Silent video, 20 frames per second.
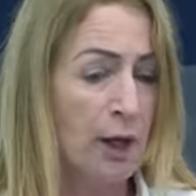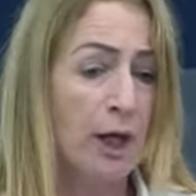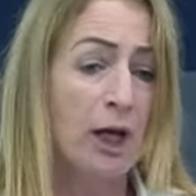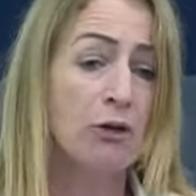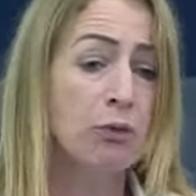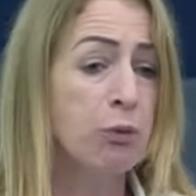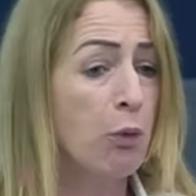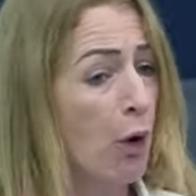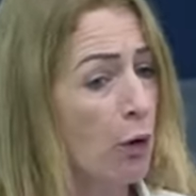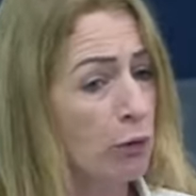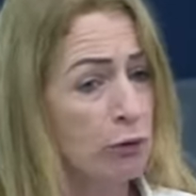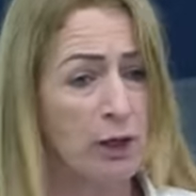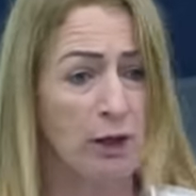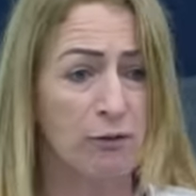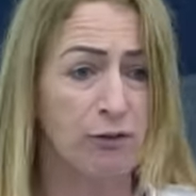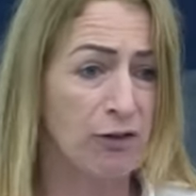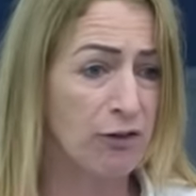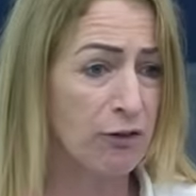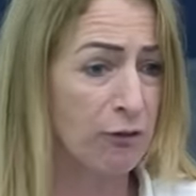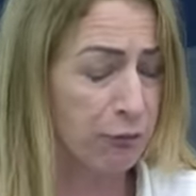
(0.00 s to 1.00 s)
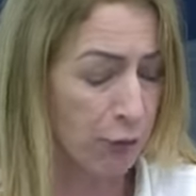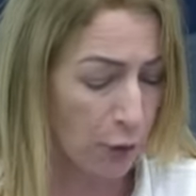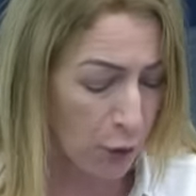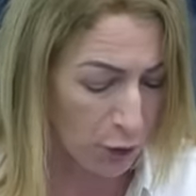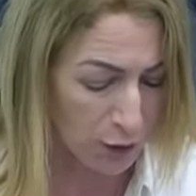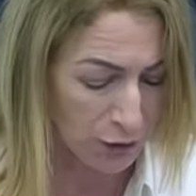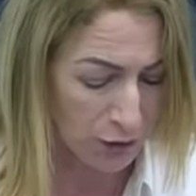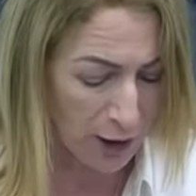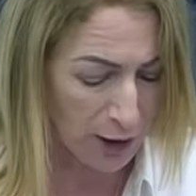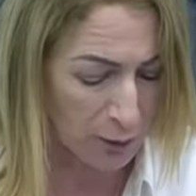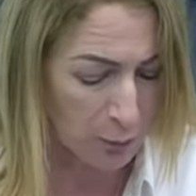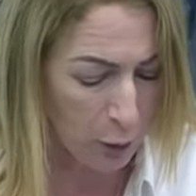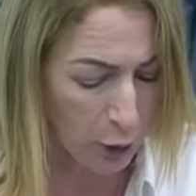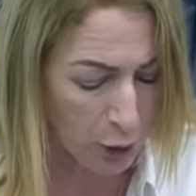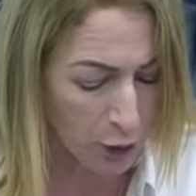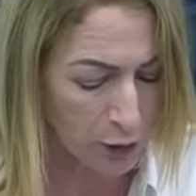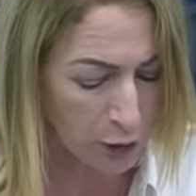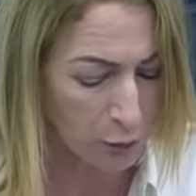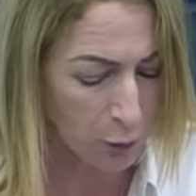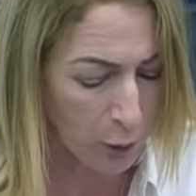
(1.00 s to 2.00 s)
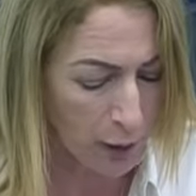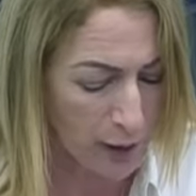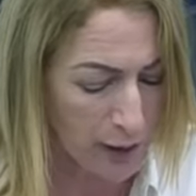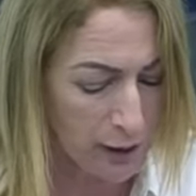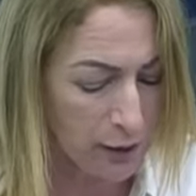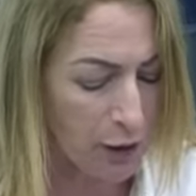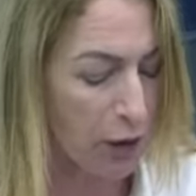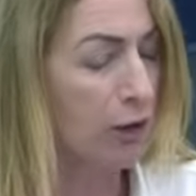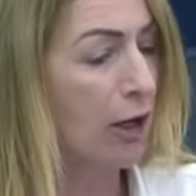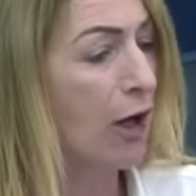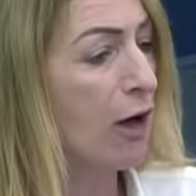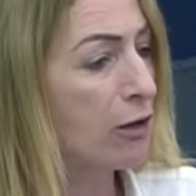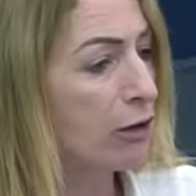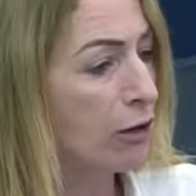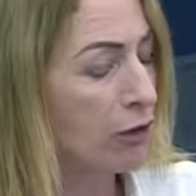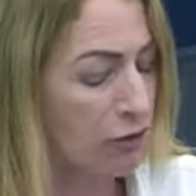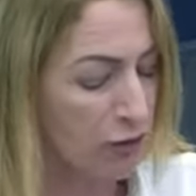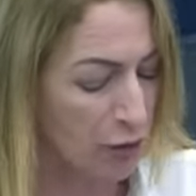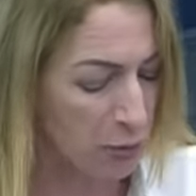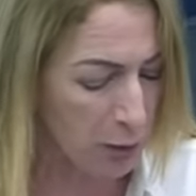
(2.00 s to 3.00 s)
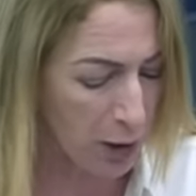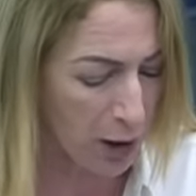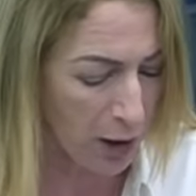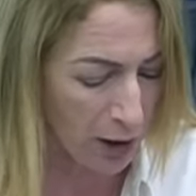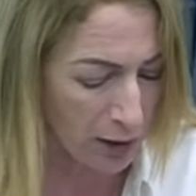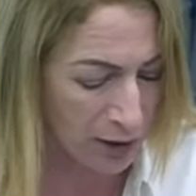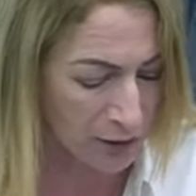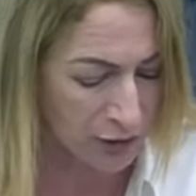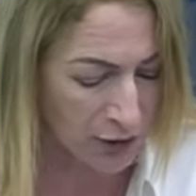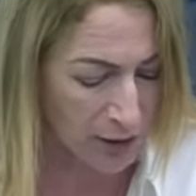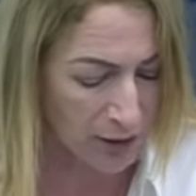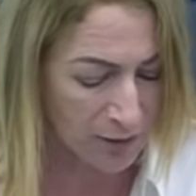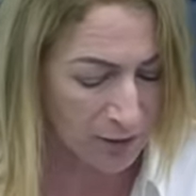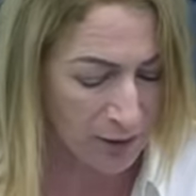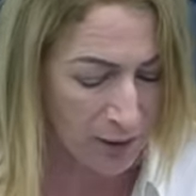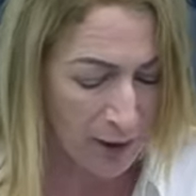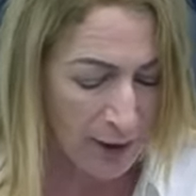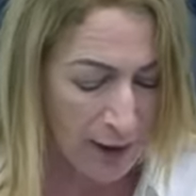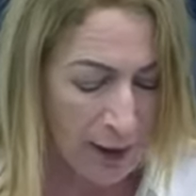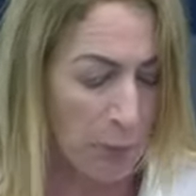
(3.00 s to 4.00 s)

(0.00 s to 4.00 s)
It won't give us a four-day working week or longer summer holidays.